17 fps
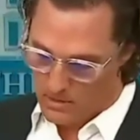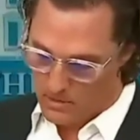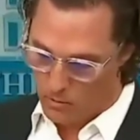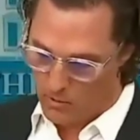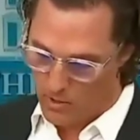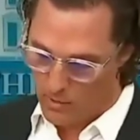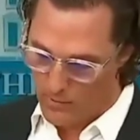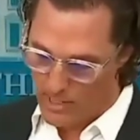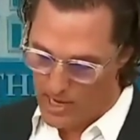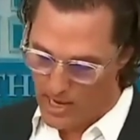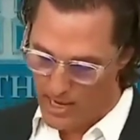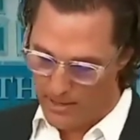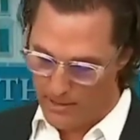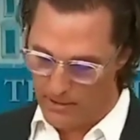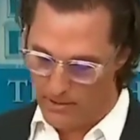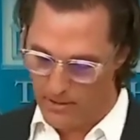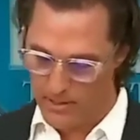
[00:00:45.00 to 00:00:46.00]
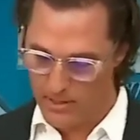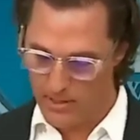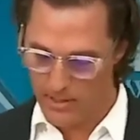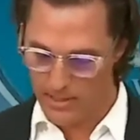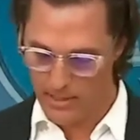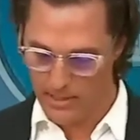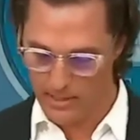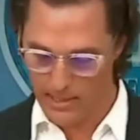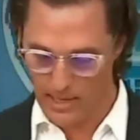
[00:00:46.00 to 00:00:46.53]
So while we honor
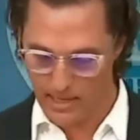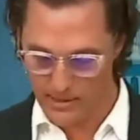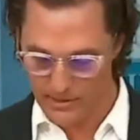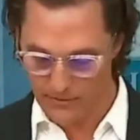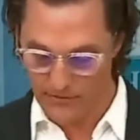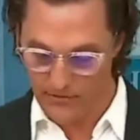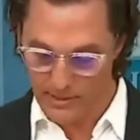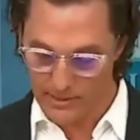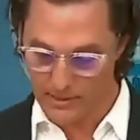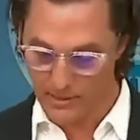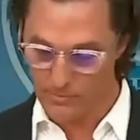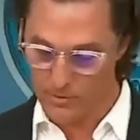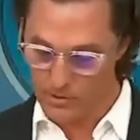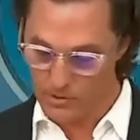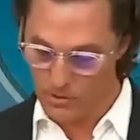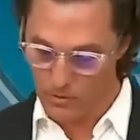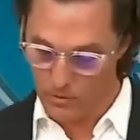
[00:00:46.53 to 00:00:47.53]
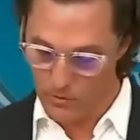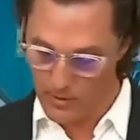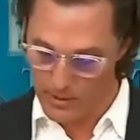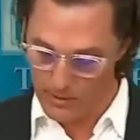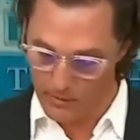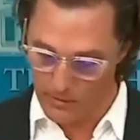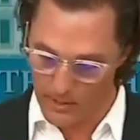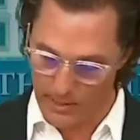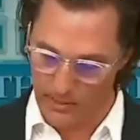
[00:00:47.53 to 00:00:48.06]
and acknowledge the victims,
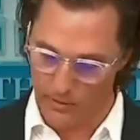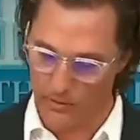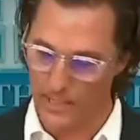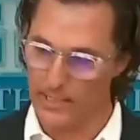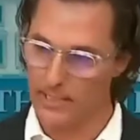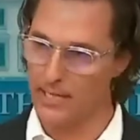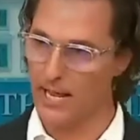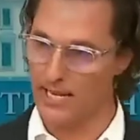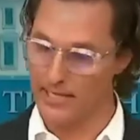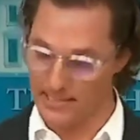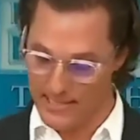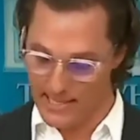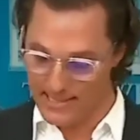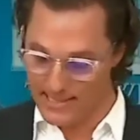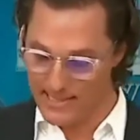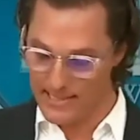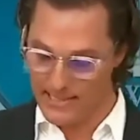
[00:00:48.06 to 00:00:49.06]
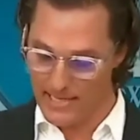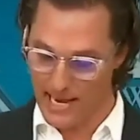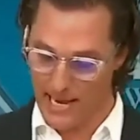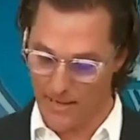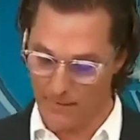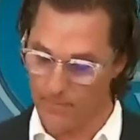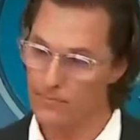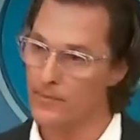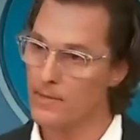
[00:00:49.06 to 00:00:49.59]
we need to recognize that this
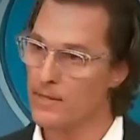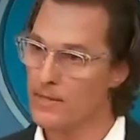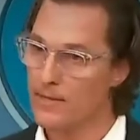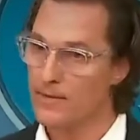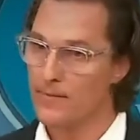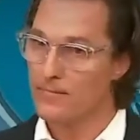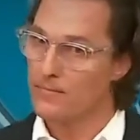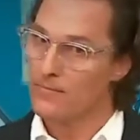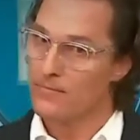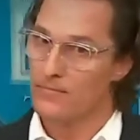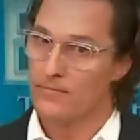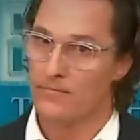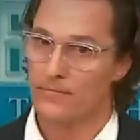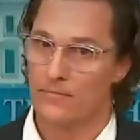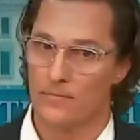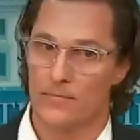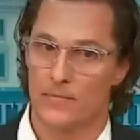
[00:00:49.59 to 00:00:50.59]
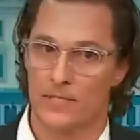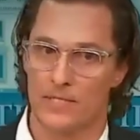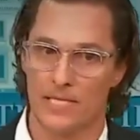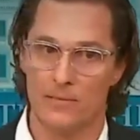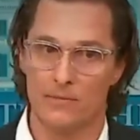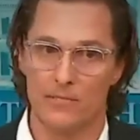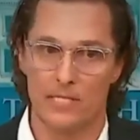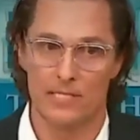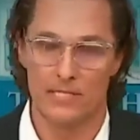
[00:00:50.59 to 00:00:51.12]
time, it
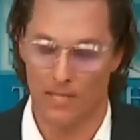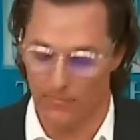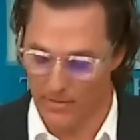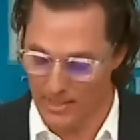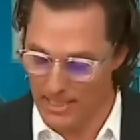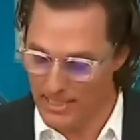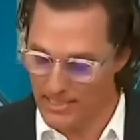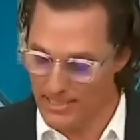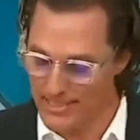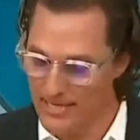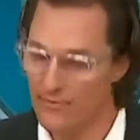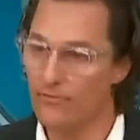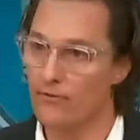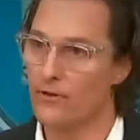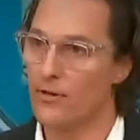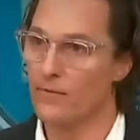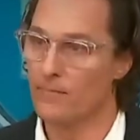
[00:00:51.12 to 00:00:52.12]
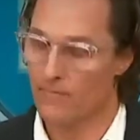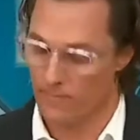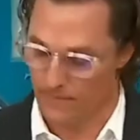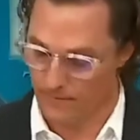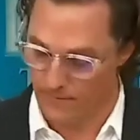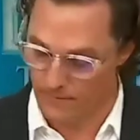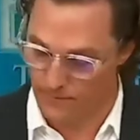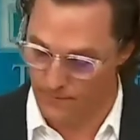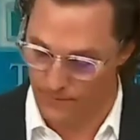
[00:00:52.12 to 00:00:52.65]
seems that something is different.
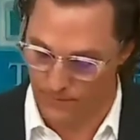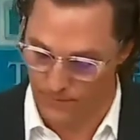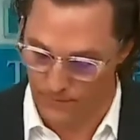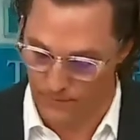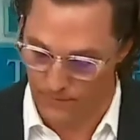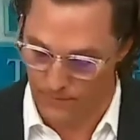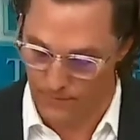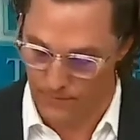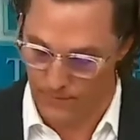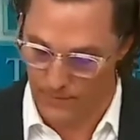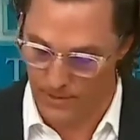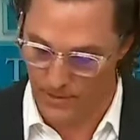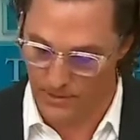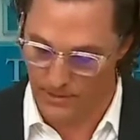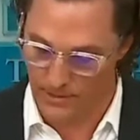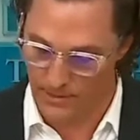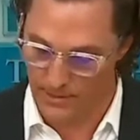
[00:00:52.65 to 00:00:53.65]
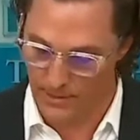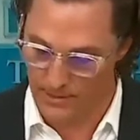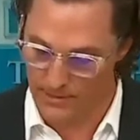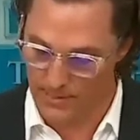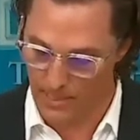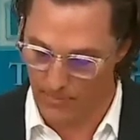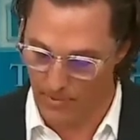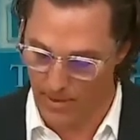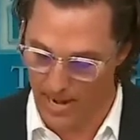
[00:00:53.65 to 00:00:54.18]
There is a sense
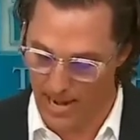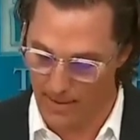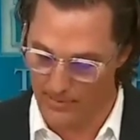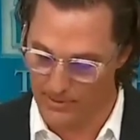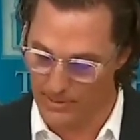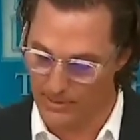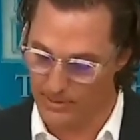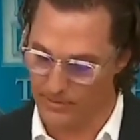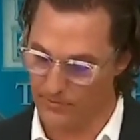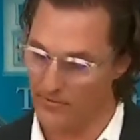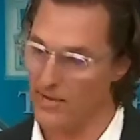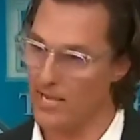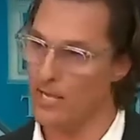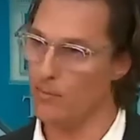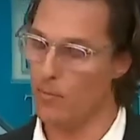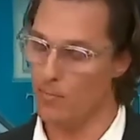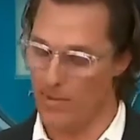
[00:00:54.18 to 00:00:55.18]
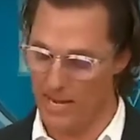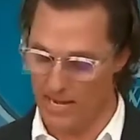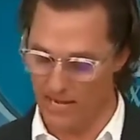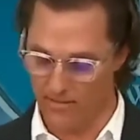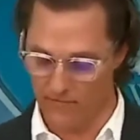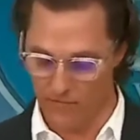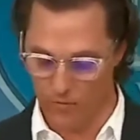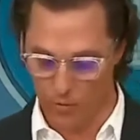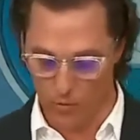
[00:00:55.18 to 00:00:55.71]
that perhaps there's a viable
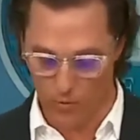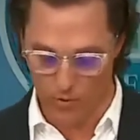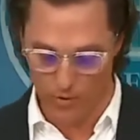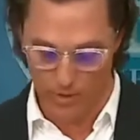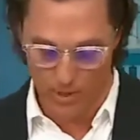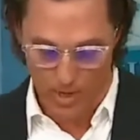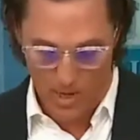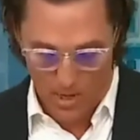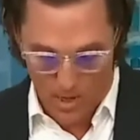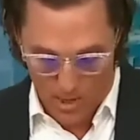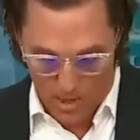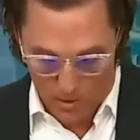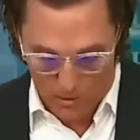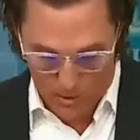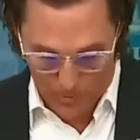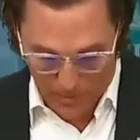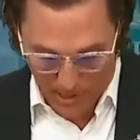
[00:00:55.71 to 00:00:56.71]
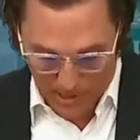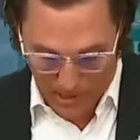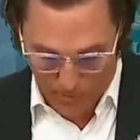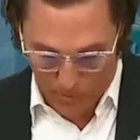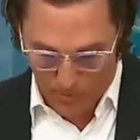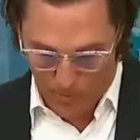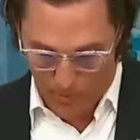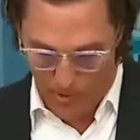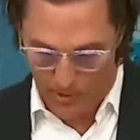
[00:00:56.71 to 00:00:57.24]
path forward.
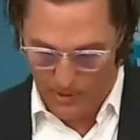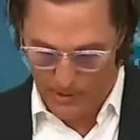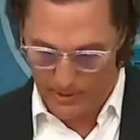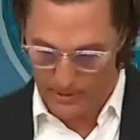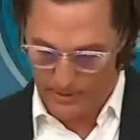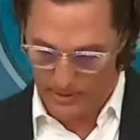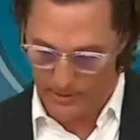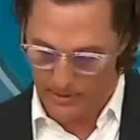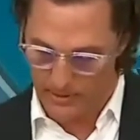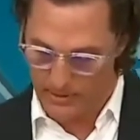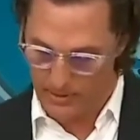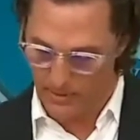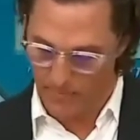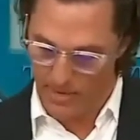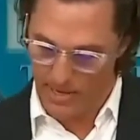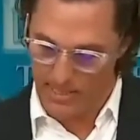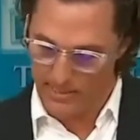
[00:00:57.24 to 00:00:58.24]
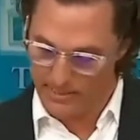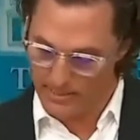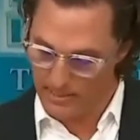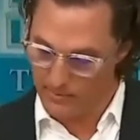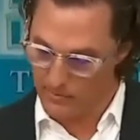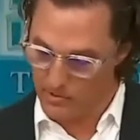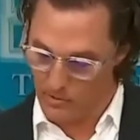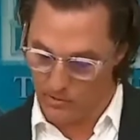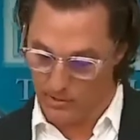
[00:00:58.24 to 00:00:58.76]
Responsible parties in this debate
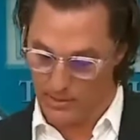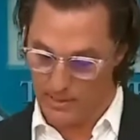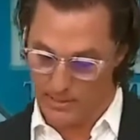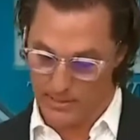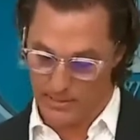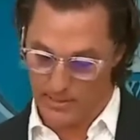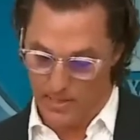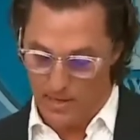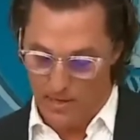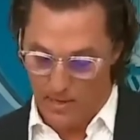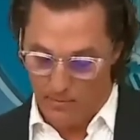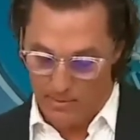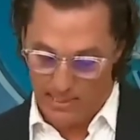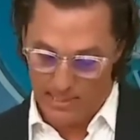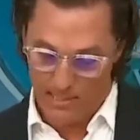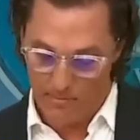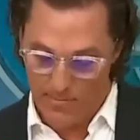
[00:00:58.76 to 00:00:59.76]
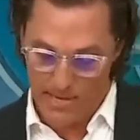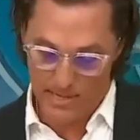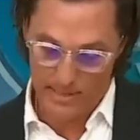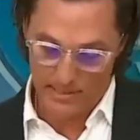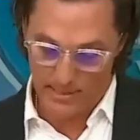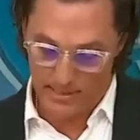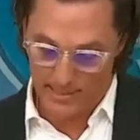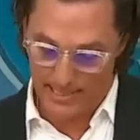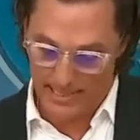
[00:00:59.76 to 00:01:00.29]
seem to at least be
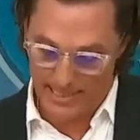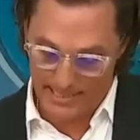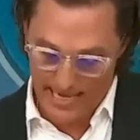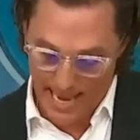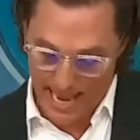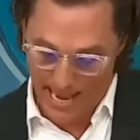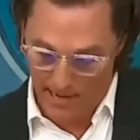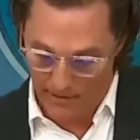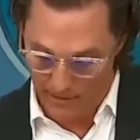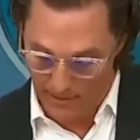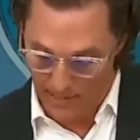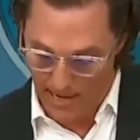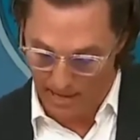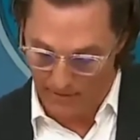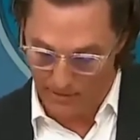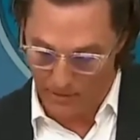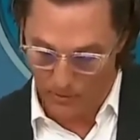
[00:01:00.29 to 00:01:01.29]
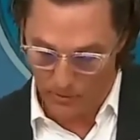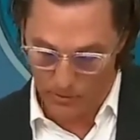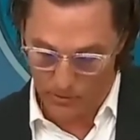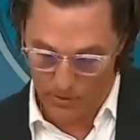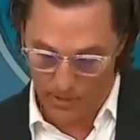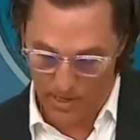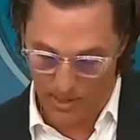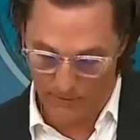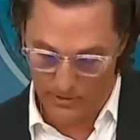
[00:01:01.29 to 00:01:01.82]
committed to sitting down and having a real
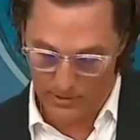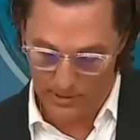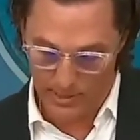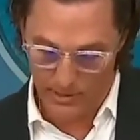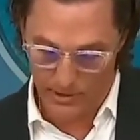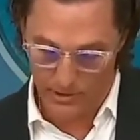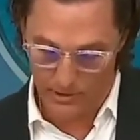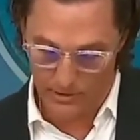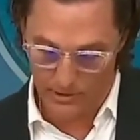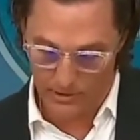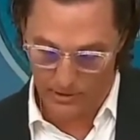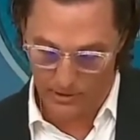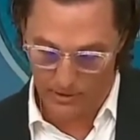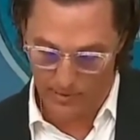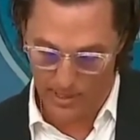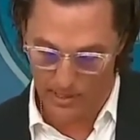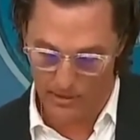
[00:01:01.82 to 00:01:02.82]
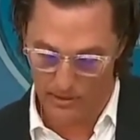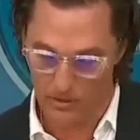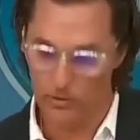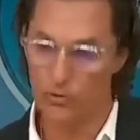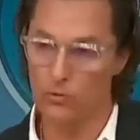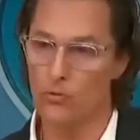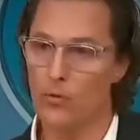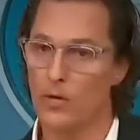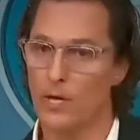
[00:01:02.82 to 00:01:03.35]
conversation about a
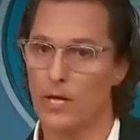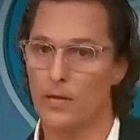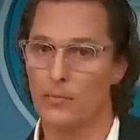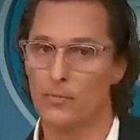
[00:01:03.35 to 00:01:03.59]
new and